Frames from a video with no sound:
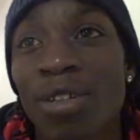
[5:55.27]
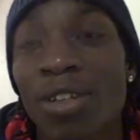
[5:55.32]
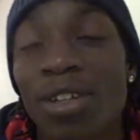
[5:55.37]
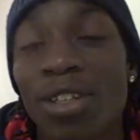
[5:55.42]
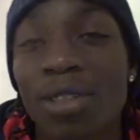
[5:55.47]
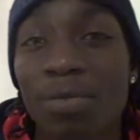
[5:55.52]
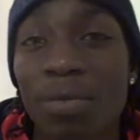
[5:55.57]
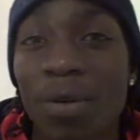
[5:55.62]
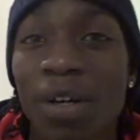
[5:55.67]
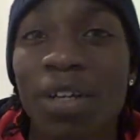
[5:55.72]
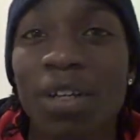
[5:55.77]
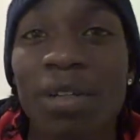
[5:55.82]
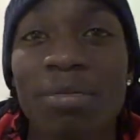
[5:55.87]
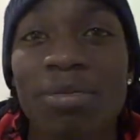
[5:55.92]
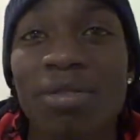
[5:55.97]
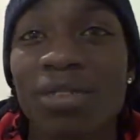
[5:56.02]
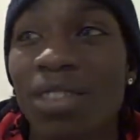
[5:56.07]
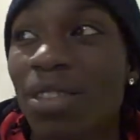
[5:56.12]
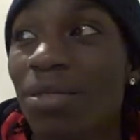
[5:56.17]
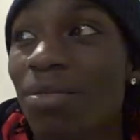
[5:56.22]
lost, but um,
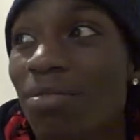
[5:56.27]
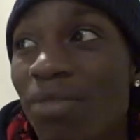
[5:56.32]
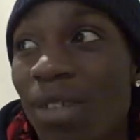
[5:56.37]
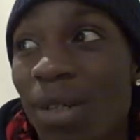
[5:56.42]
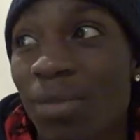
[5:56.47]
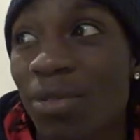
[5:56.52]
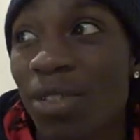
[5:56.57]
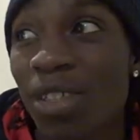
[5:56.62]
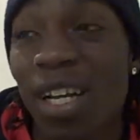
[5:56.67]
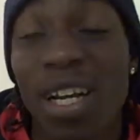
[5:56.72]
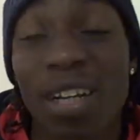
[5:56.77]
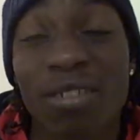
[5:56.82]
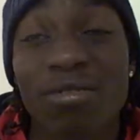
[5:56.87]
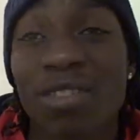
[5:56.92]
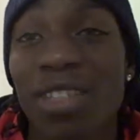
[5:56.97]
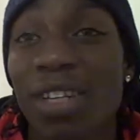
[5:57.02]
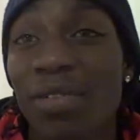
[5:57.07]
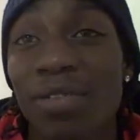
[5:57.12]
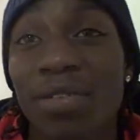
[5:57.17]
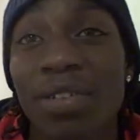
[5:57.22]
it's a memory I'll
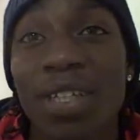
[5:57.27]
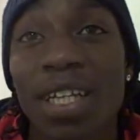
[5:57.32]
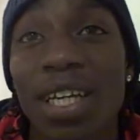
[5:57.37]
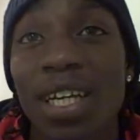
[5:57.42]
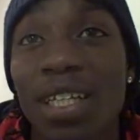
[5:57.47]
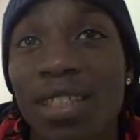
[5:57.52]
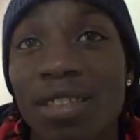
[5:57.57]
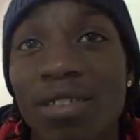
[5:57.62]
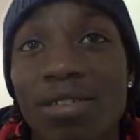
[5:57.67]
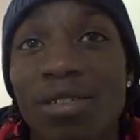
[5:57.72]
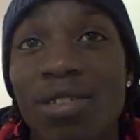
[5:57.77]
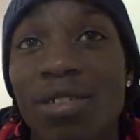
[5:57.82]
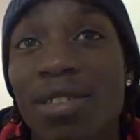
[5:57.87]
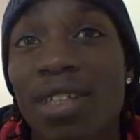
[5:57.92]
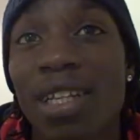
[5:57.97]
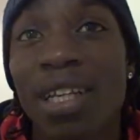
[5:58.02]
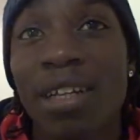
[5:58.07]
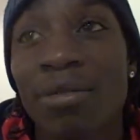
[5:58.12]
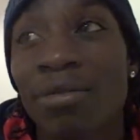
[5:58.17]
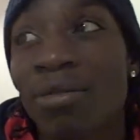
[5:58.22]
never forget, and
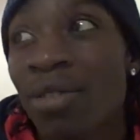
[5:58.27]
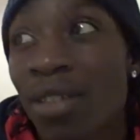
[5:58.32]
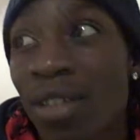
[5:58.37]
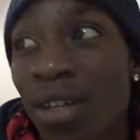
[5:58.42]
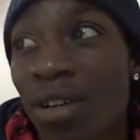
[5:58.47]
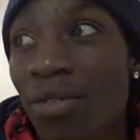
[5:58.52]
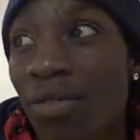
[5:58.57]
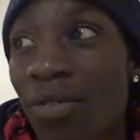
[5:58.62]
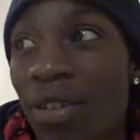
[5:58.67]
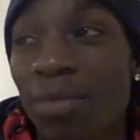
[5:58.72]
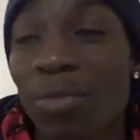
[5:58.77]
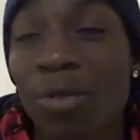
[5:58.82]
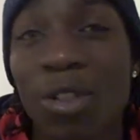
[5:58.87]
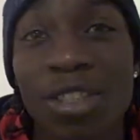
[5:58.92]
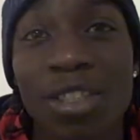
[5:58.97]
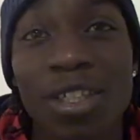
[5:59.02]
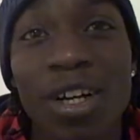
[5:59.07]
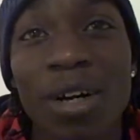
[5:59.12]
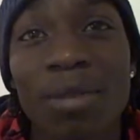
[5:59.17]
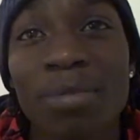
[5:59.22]
just hopefully more
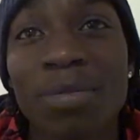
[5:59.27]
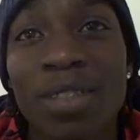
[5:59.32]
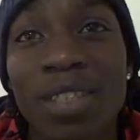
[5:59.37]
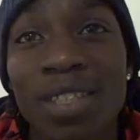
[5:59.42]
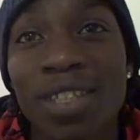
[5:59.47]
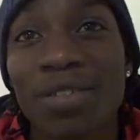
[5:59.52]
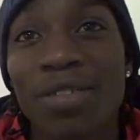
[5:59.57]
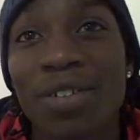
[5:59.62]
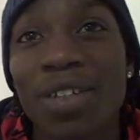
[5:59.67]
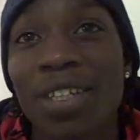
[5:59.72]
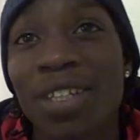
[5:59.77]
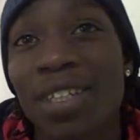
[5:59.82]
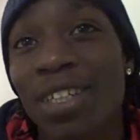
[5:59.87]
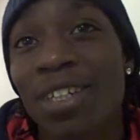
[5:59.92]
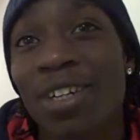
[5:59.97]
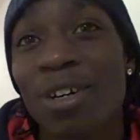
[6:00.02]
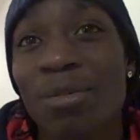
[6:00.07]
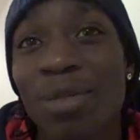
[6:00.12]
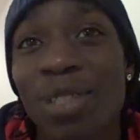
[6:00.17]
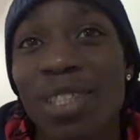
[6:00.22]
to come in the, in
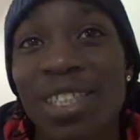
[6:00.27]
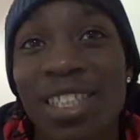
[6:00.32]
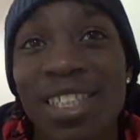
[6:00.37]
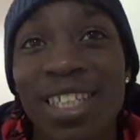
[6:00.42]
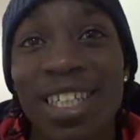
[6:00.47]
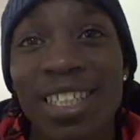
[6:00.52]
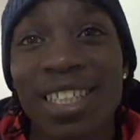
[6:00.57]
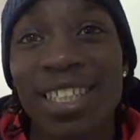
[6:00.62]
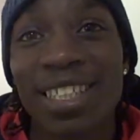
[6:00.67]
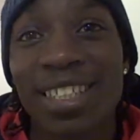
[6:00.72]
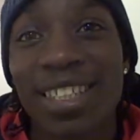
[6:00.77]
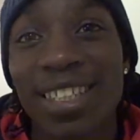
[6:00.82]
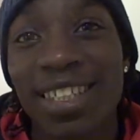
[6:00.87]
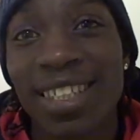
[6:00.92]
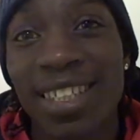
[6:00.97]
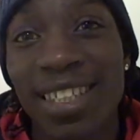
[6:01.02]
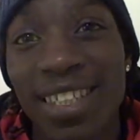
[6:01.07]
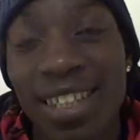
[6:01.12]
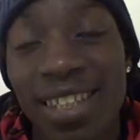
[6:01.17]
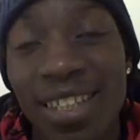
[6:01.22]
the competition next season. Yeah.
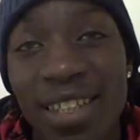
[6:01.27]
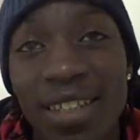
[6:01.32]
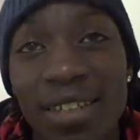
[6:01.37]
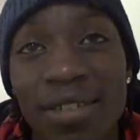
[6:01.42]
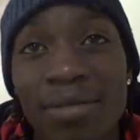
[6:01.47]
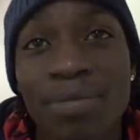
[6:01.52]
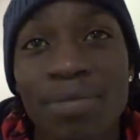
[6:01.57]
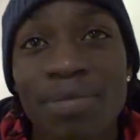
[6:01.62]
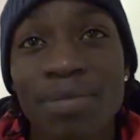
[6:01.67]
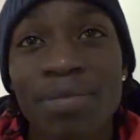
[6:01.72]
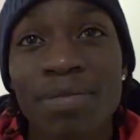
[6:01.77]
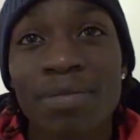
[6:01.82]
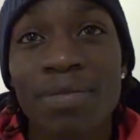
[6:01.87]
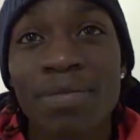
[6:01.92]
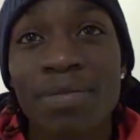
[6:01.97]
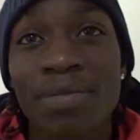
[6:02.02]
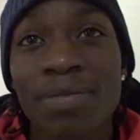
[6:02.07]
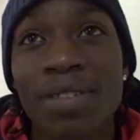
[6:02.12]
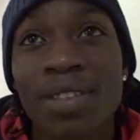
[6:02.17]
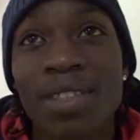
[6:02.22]
Who was marking you in that
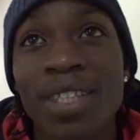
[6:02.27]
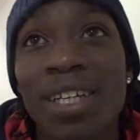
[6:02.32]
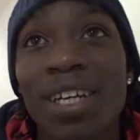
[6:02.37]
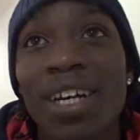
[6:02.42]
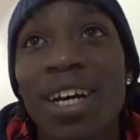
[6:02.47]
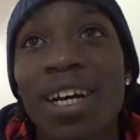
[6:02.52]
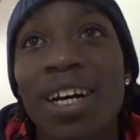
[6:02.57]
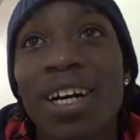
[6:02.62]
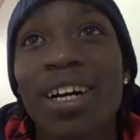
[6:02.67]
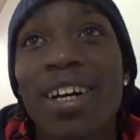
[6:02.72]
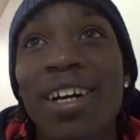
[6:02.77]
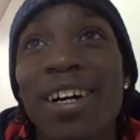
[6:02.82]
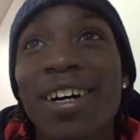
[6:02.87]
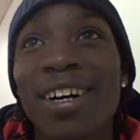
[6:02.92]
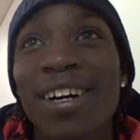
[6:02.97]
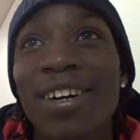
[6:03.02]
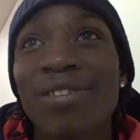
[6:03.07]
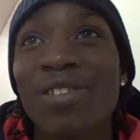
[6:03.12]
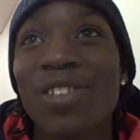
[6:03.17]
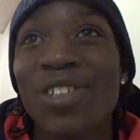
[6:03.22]
game? for United?
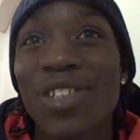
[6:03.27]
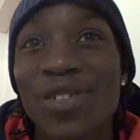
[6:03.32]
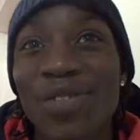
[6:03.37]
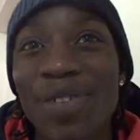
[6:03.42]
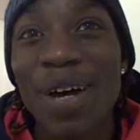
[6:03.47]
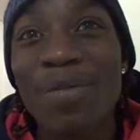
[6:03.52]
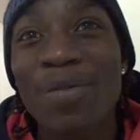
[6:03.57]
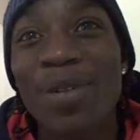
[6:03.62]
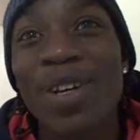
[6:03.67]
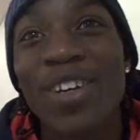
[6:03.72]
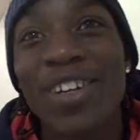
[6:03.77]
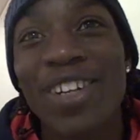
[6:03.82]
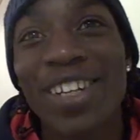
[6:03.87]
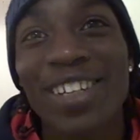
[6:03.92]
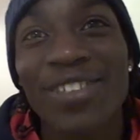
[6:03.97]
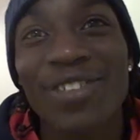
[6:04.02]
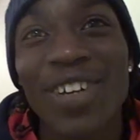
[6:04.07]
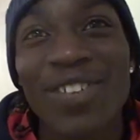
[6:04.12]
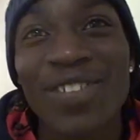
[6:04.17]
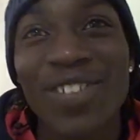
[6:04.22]
Um, it Fabio.
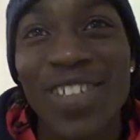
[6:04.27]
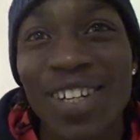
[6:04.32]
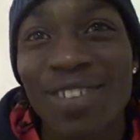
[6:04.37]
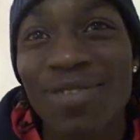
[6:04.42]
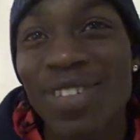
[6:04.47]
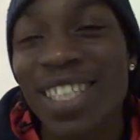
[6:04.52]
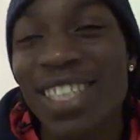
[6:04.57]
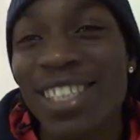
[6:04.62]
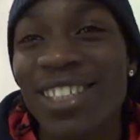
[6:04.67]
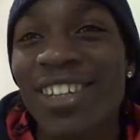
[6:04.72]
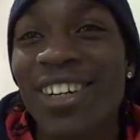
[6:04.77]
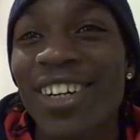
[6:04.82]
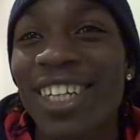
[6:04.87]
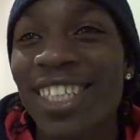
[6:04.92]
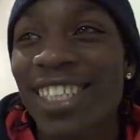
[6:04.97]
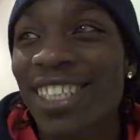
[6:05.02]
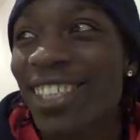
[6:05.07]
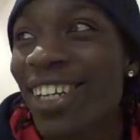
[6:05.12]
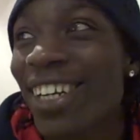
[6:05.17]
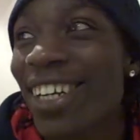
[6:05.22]
Fabio, I made sure I
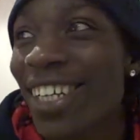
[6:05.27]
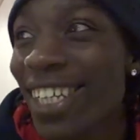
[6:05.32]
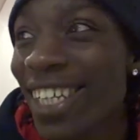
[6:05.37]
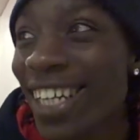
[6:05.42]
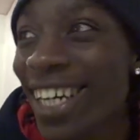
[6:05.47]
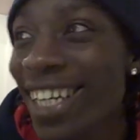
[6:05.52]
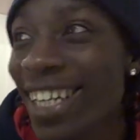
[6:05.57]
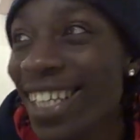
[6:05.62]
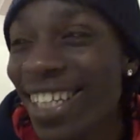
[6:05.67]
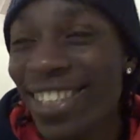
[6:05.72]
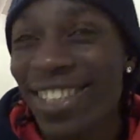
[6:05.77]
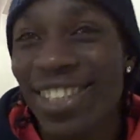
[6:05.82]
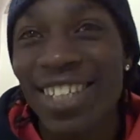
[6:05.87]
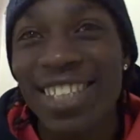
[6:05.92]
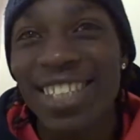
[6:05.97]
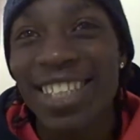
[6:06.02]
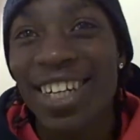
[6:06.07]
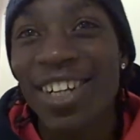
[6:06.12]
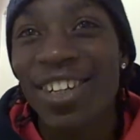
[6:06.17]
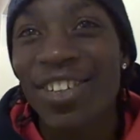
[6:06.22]
got his shirt and that. I
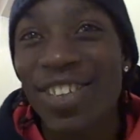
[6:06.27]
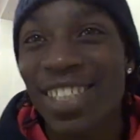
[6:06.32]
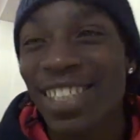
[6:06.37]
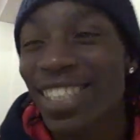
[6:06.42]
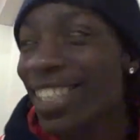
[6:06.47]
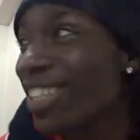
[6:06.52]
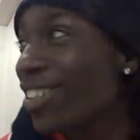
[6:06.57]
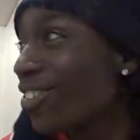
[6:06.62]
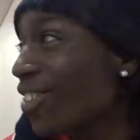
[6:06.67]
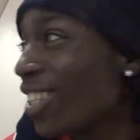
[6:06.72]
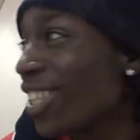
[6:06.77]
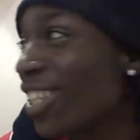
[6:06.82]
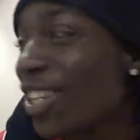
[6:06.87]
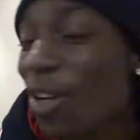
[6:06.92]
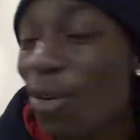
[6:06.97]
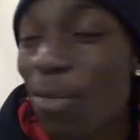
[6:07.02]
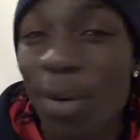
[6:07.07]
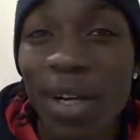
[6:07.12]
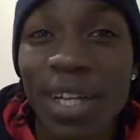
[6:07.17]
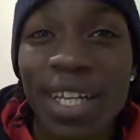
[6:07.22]
tried to get him, he didn't want to
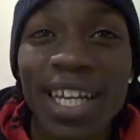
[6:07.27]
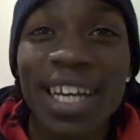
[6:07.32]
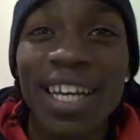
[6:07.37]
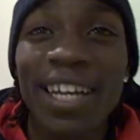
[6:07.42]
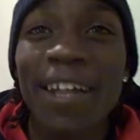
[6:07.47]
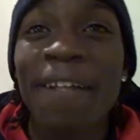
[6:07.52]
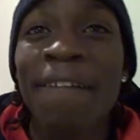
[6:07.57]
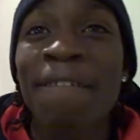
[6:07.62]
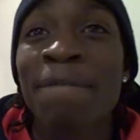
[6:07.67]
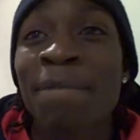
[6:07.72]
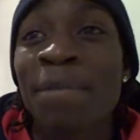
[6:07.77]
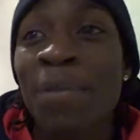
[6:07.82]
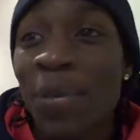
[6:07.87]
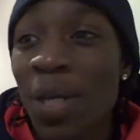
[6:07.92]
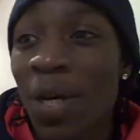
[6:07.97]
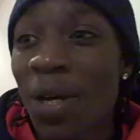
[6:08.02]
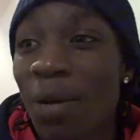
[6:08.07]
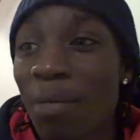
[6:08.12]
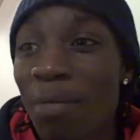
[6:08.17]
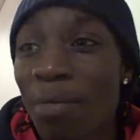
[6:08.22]
know. But yeah,
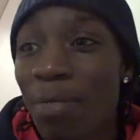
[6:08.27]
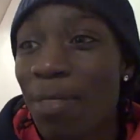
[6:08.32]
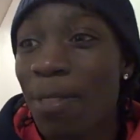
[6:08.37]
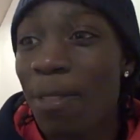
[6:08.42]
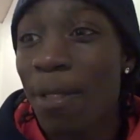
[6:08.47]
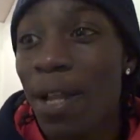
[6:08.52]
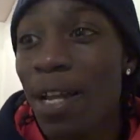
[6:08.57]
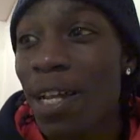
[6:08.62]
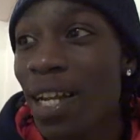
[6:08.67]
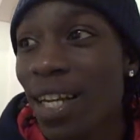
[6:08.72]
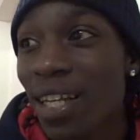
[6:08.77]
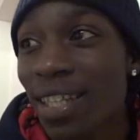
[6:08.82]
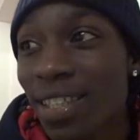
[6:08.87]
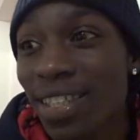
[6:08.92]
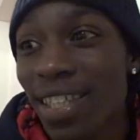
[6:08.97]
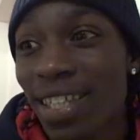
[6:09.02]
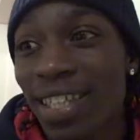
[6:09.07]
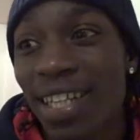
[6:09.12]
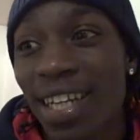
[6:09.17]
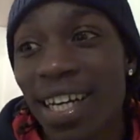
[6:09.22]
um, yeah, like I
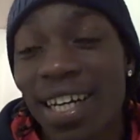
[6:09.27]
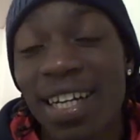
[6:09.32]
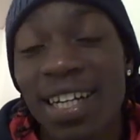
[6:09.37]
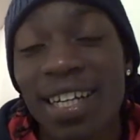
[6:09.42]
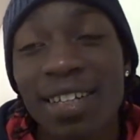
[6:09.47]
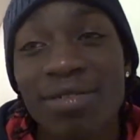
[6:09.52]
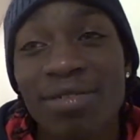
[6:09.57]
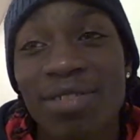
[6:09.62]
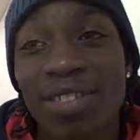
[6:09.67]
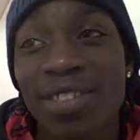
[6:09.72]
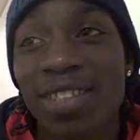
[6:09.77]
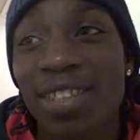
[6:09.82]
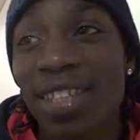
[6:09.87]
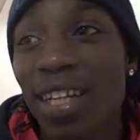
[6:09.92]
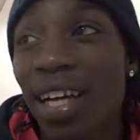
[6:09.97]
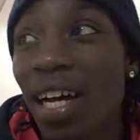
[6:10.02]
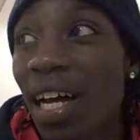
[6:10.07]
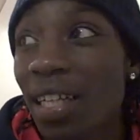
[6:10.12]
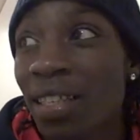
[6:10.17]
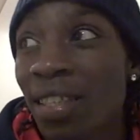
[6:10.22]
said, like I'm just,
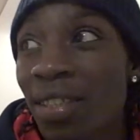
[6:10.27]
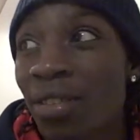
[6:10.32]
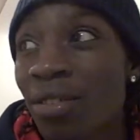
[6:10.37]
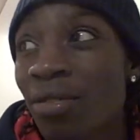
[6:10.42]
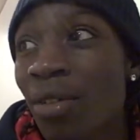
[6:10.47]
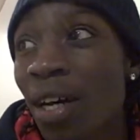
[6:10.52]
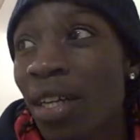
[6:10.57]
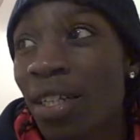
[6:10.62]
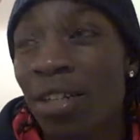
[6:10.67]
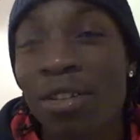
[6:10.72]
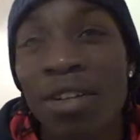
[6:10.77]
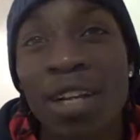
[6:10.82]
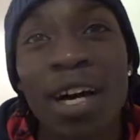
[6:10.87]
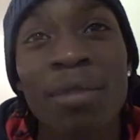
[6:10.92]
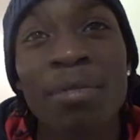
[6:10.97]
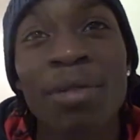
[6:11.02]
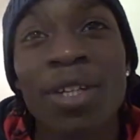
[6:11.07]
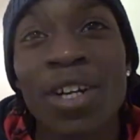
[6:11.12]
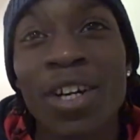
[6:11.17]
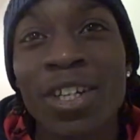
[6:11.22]
I do, I don't,
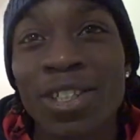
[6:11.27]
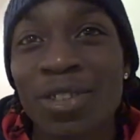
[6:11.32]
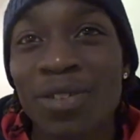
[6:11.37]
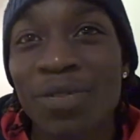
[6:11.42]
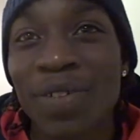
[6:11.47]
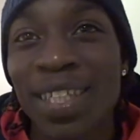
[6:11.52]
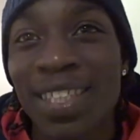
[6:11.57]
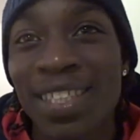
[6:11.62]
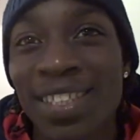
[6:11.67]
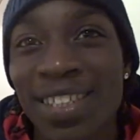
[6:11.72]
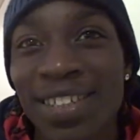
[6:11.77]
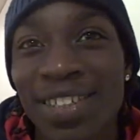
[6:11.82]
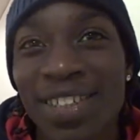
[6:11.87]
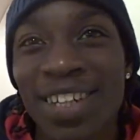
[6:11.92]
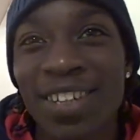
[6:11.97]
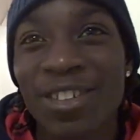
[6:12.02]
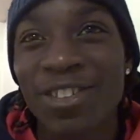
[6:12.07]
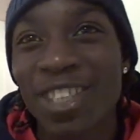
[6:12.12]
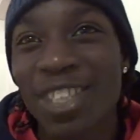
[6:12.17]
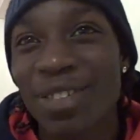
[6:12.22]
I'm an Arsenal fan, so
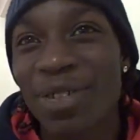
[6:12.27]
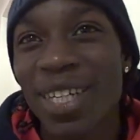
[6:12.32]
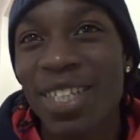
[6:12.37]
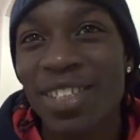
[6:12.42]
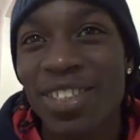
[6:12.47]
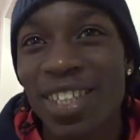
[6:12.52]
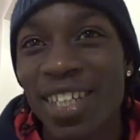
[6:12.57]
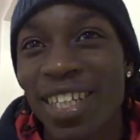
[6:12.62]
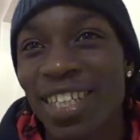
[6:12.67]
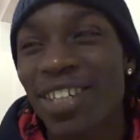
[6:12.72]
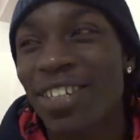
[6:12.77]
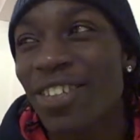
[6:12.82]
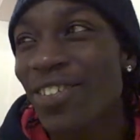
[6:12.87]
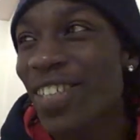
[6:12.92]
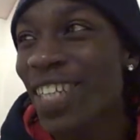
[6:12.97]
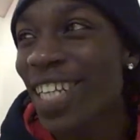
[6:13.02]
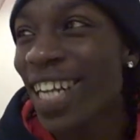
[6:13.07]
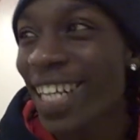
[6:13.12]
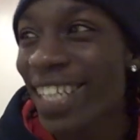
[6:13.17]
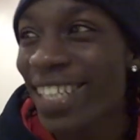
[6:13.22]
I was a bit, I don't
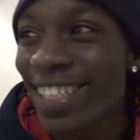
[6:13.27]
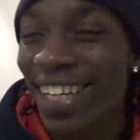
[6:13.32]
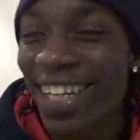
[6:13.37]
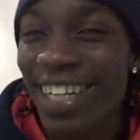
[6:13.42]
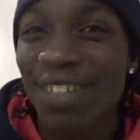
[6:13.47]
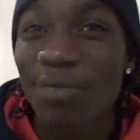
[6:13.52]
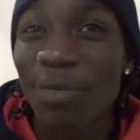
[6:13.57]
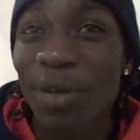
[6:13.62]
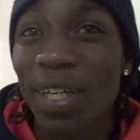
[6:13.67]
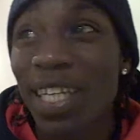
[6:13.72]
really like United.